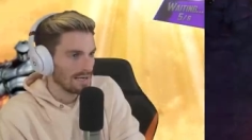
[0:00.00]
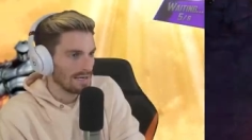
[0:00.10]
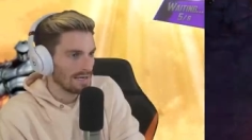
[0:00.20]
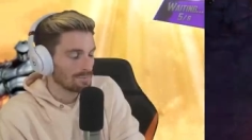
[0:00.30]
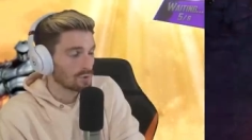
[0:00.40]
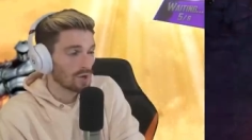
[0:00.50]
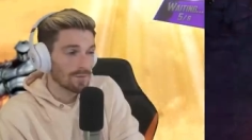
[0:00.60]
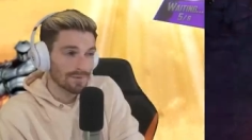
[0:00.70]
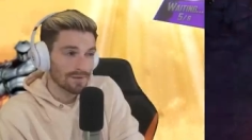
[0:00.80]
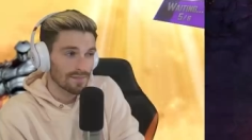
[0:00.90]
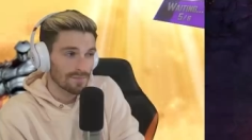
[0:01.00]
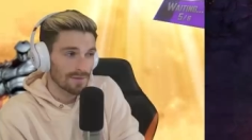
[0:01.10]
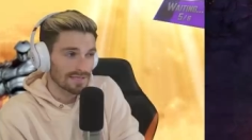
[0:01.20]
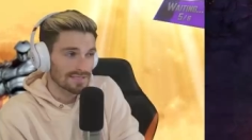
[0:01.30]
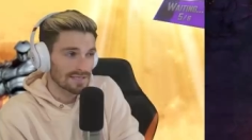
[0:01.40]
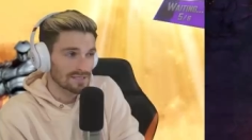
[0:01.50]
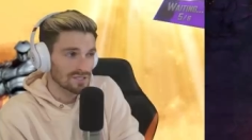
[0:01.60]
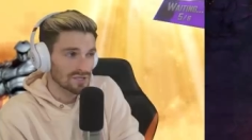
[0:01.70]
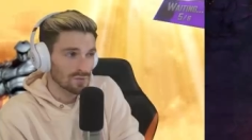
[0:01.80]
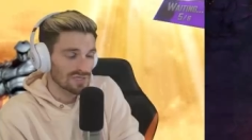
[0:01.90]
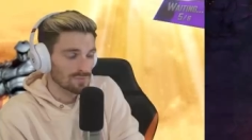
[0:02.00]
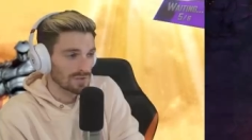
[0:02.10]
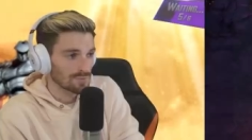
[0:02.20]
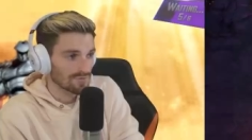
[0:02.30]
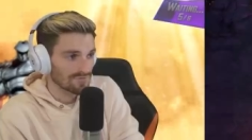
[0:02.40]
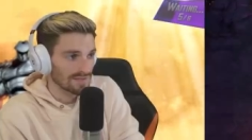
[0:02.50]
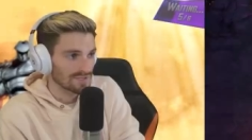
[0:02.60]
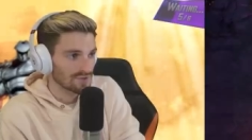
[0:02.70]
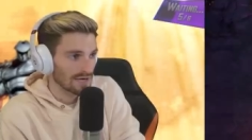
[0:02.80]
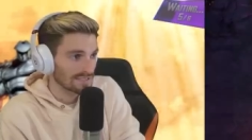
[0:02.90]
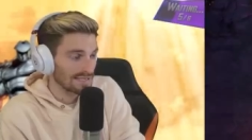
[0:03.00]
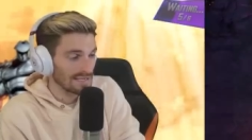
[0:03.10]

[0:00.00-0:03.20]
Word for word: uh, probably the best thing to do is play Professor X